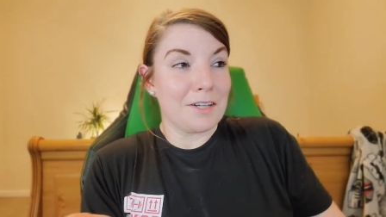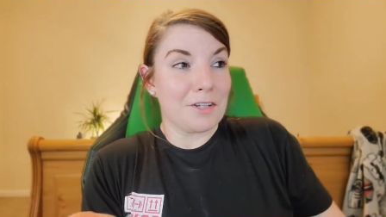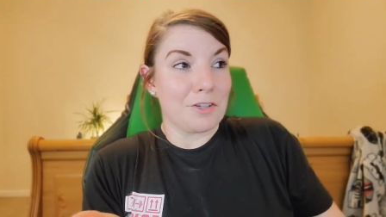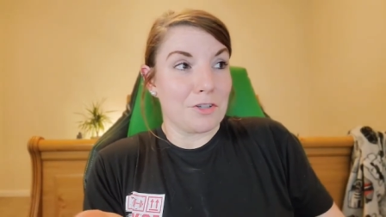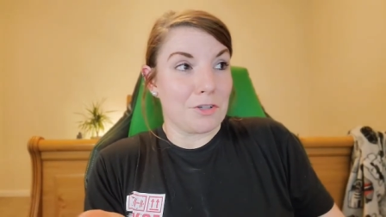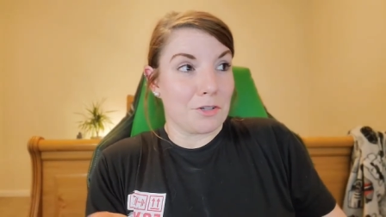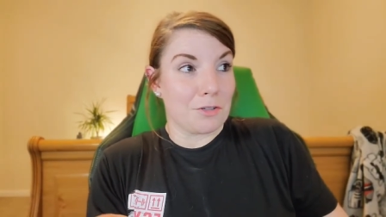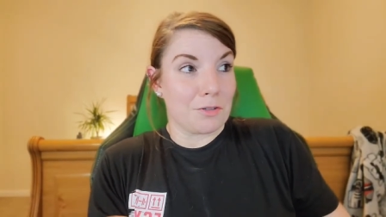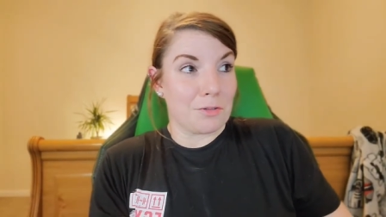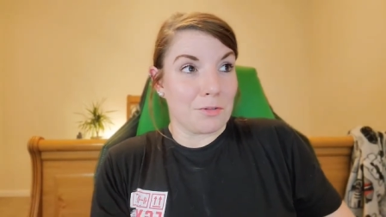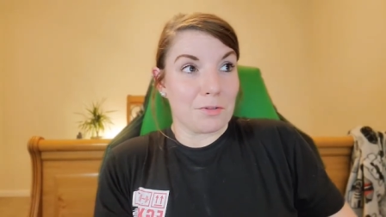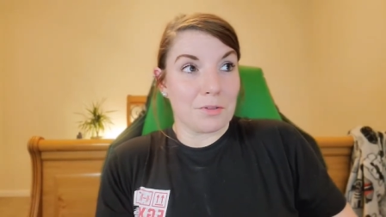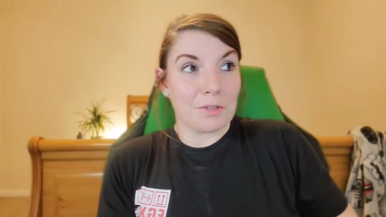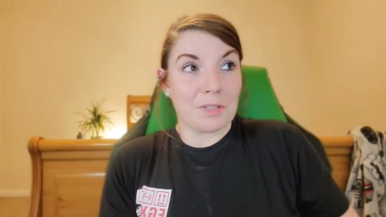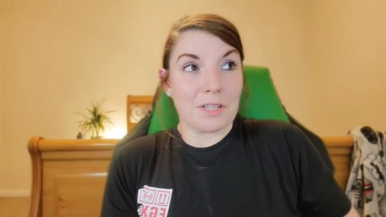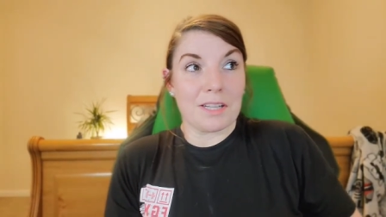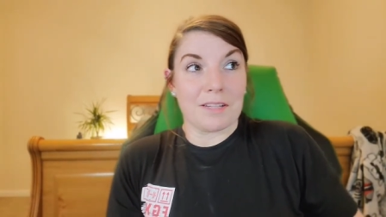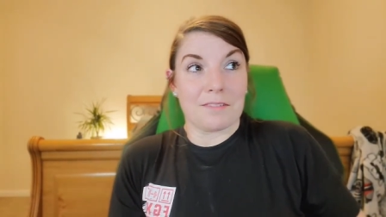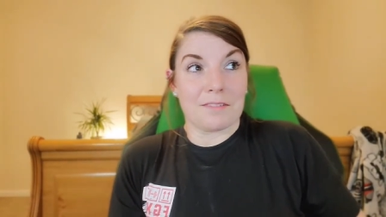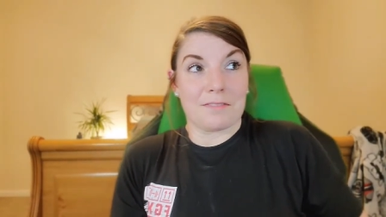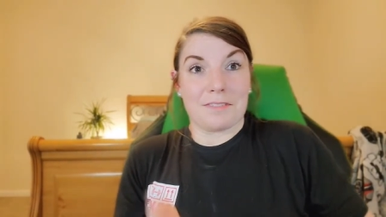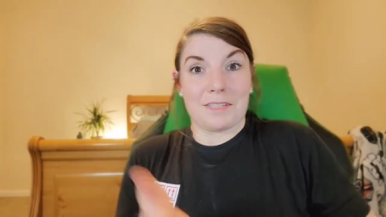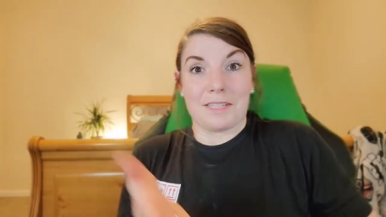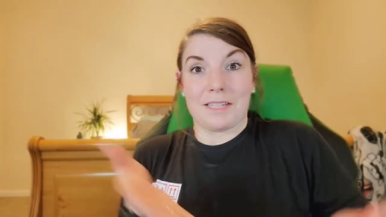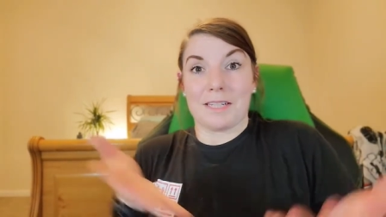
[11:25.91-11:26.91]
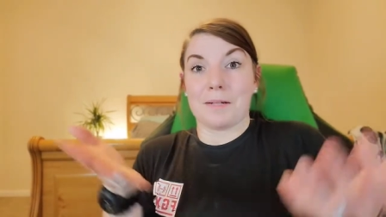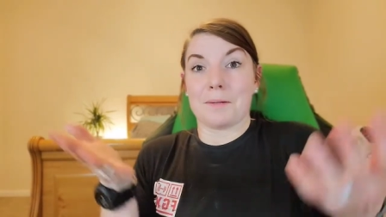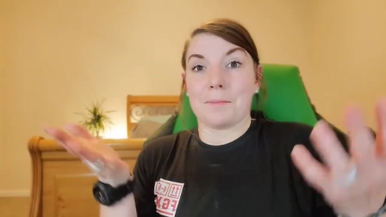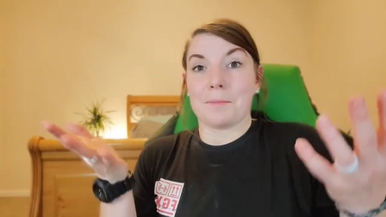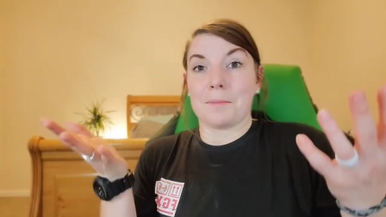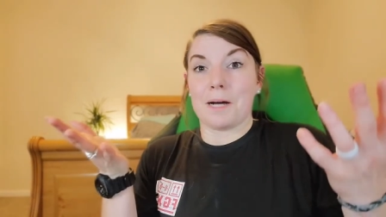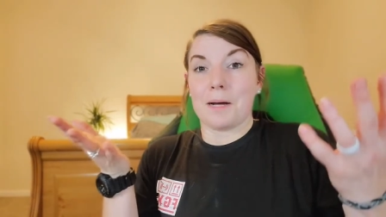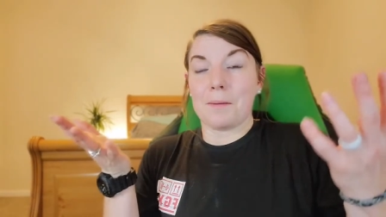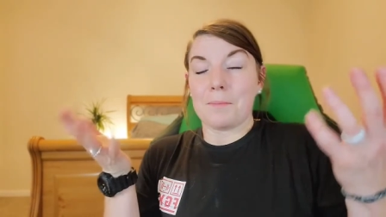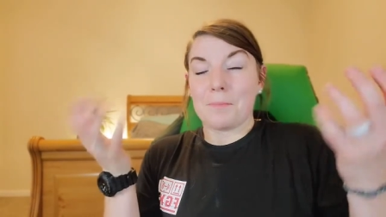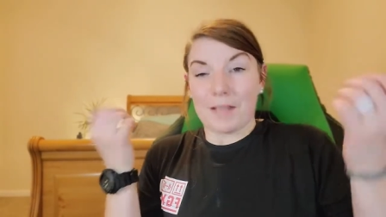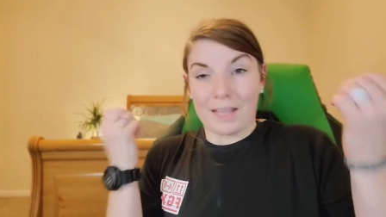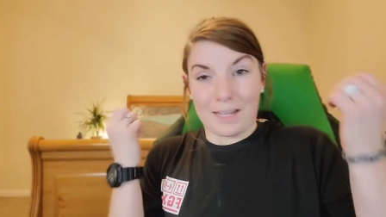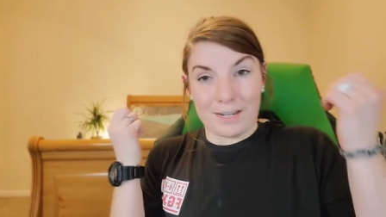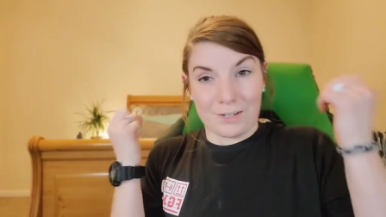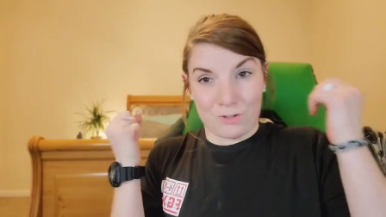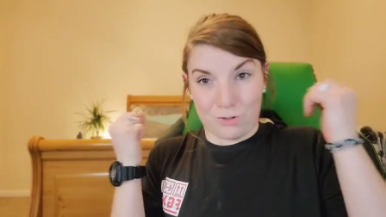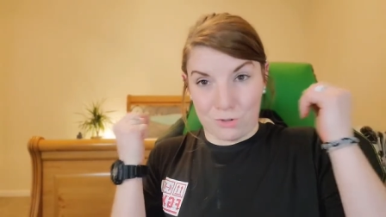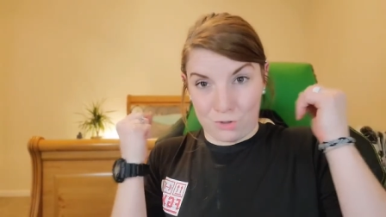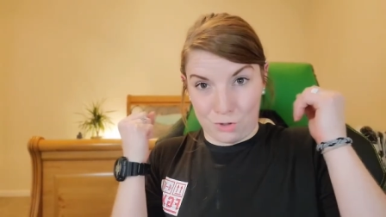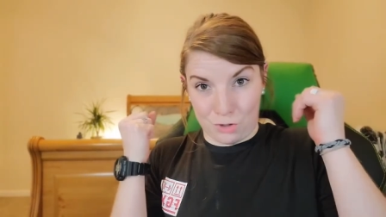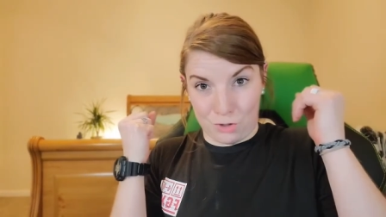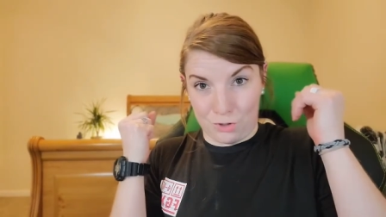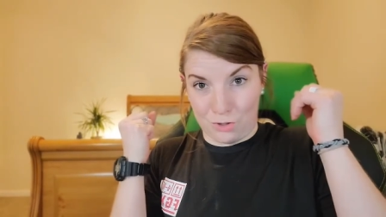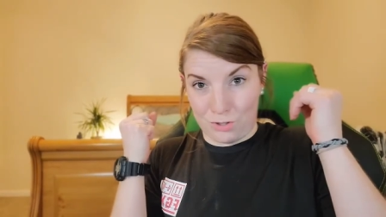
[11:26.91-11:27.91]
you're lifting them up and
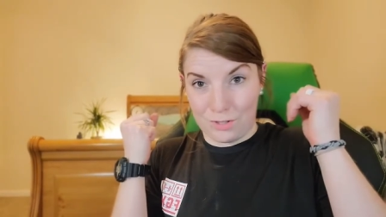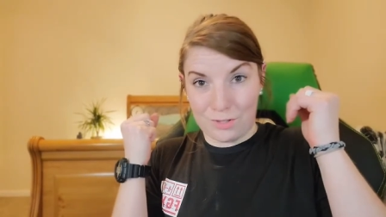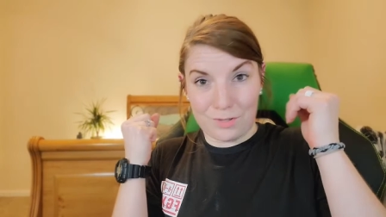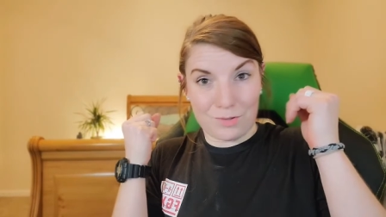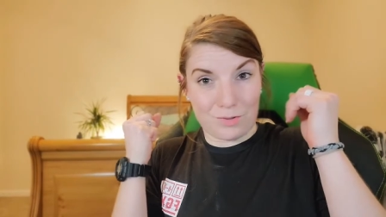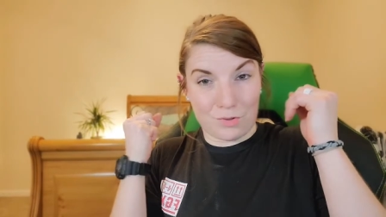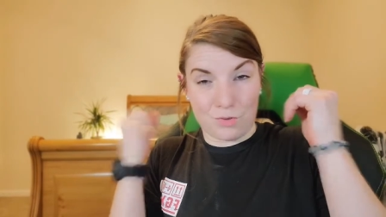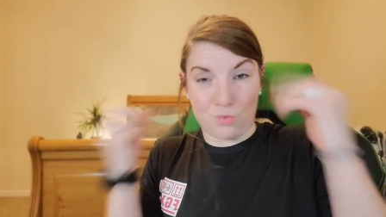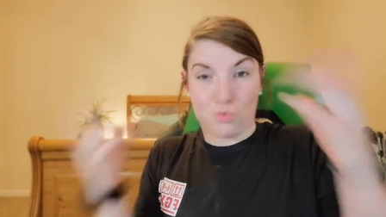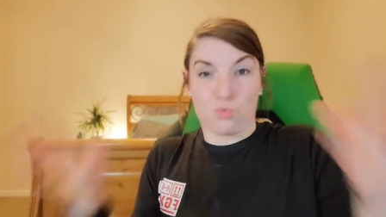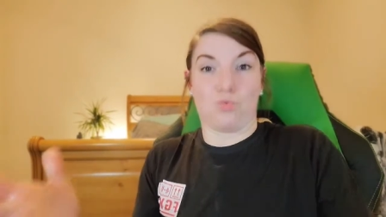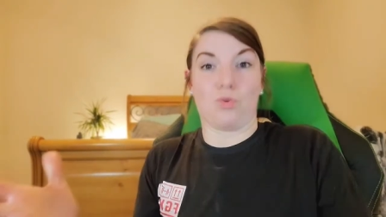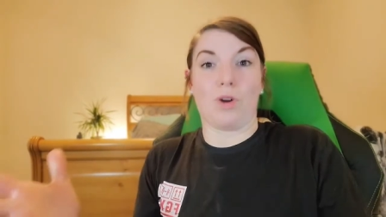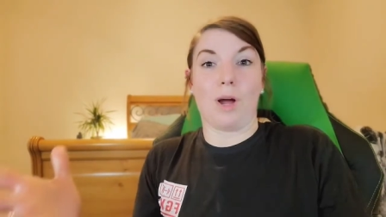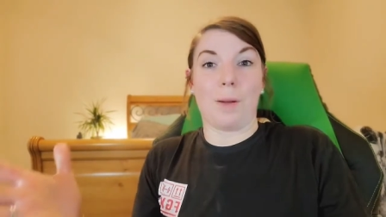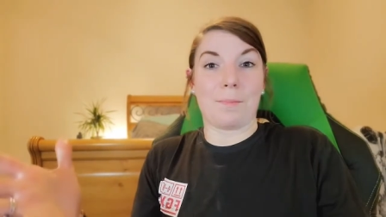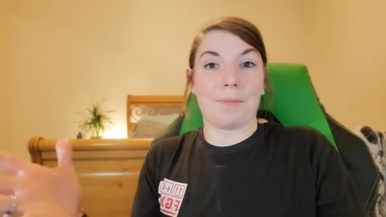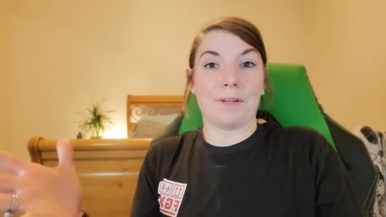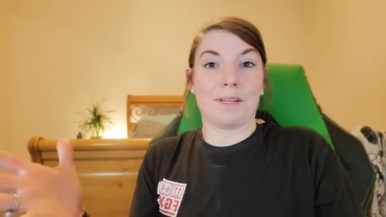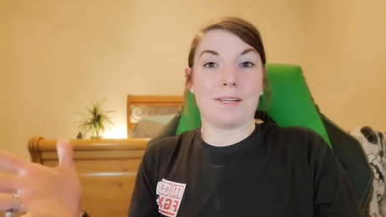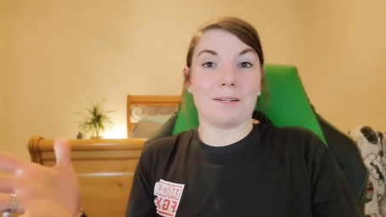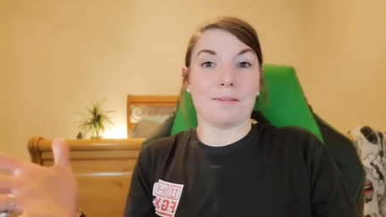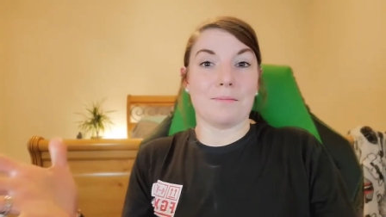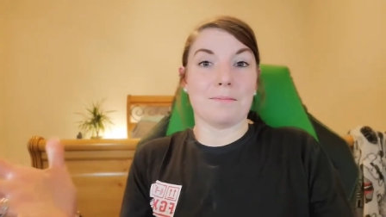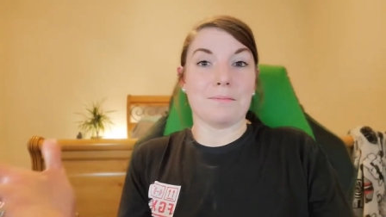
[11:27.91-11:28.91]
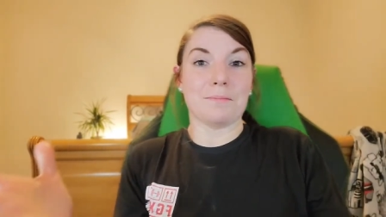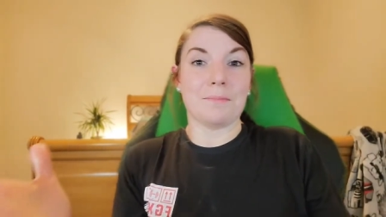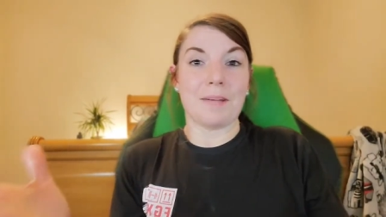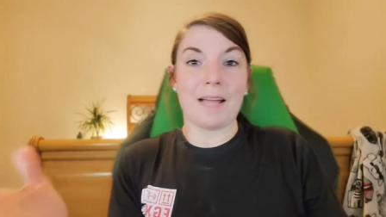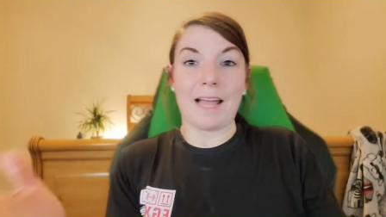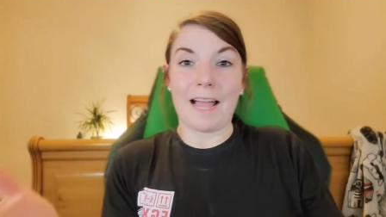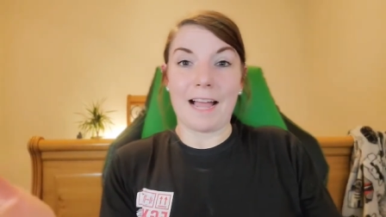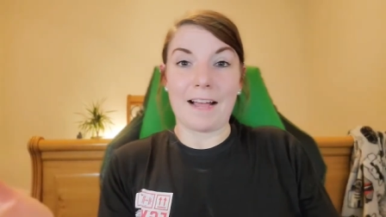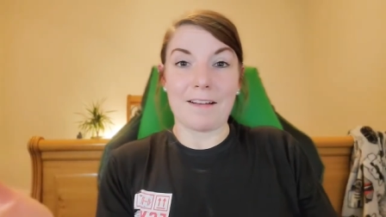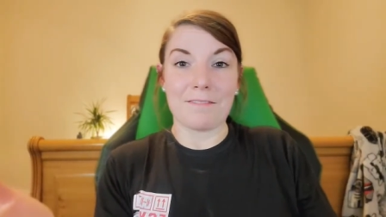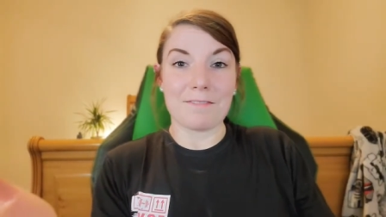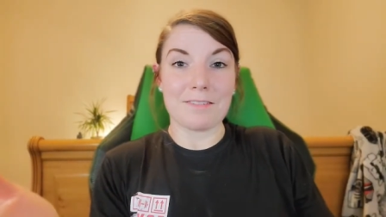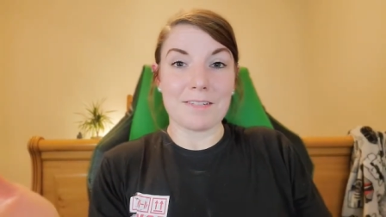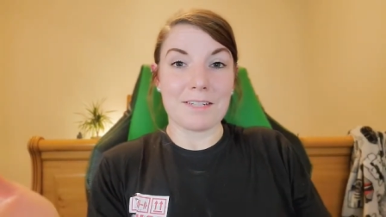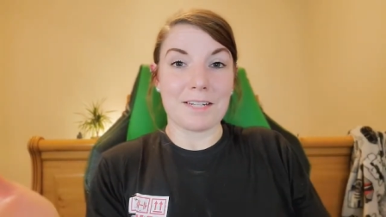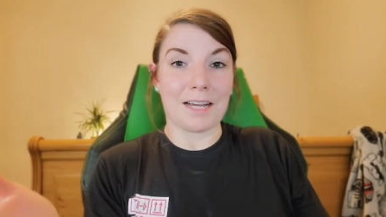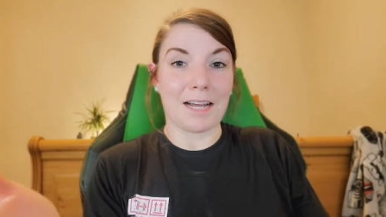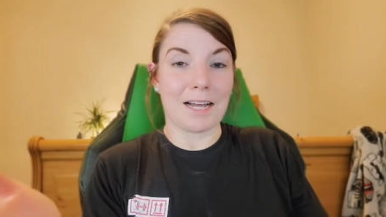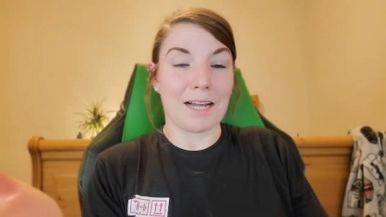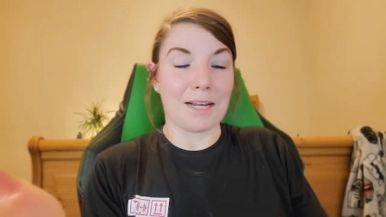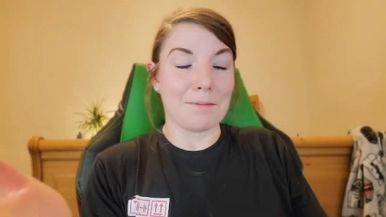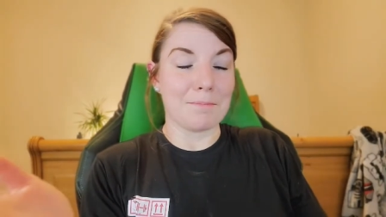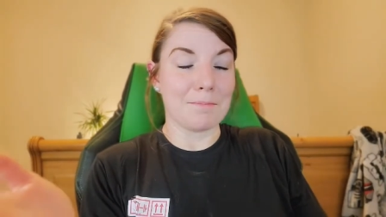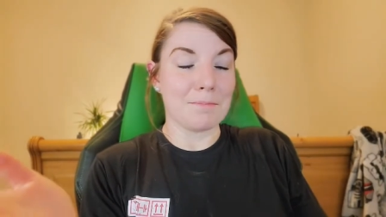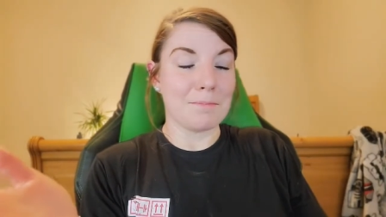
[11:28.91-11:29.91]
just dropping them half the
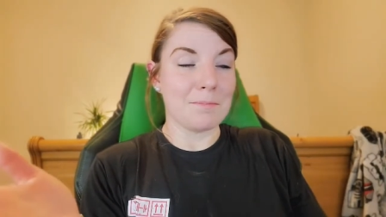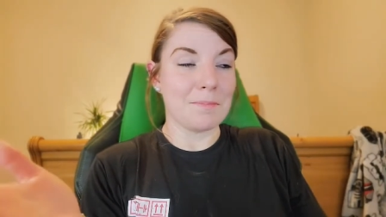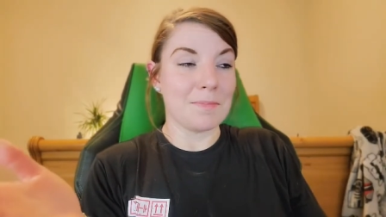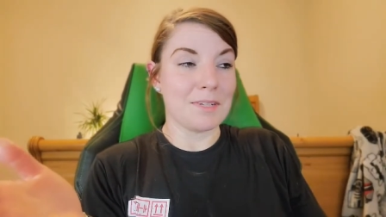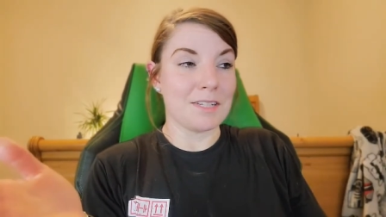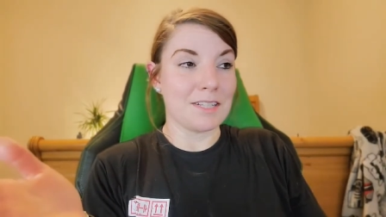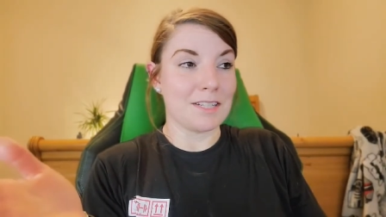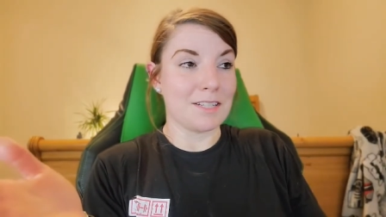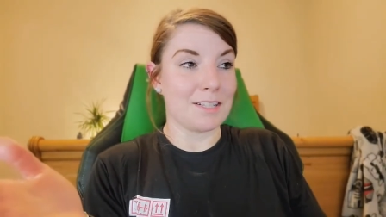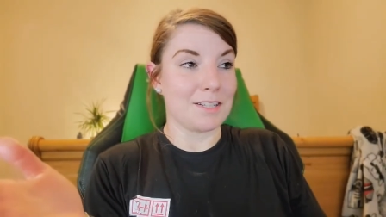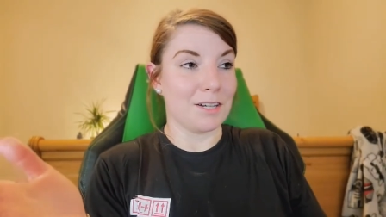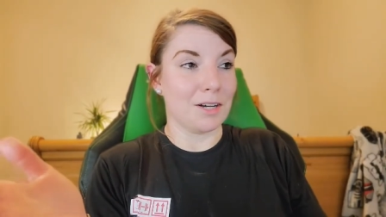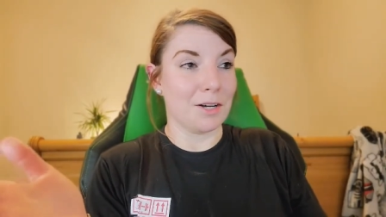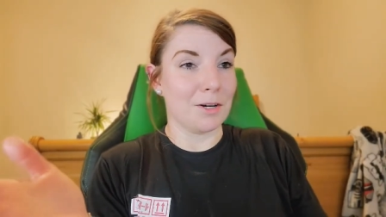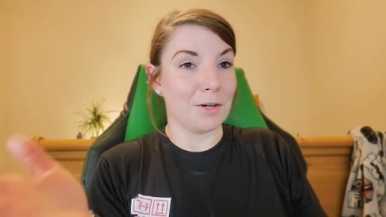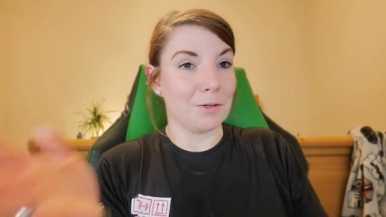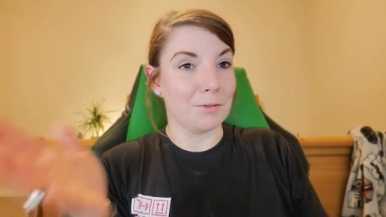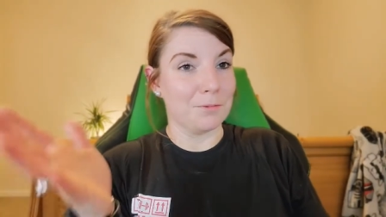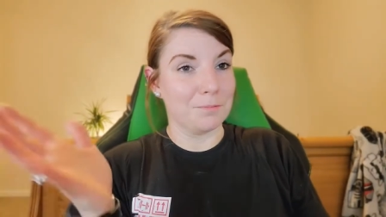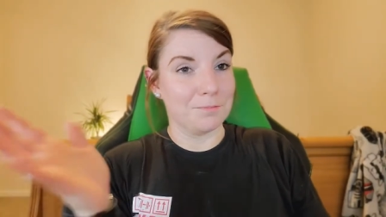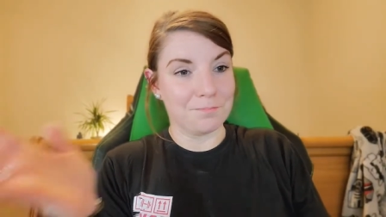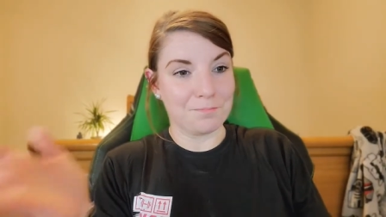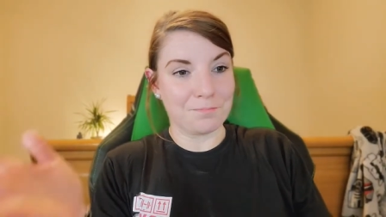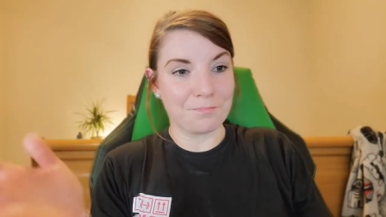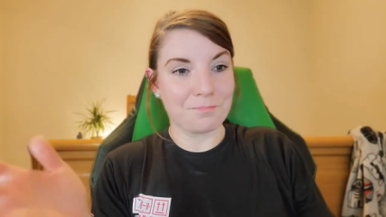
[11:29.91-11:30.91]
time. So,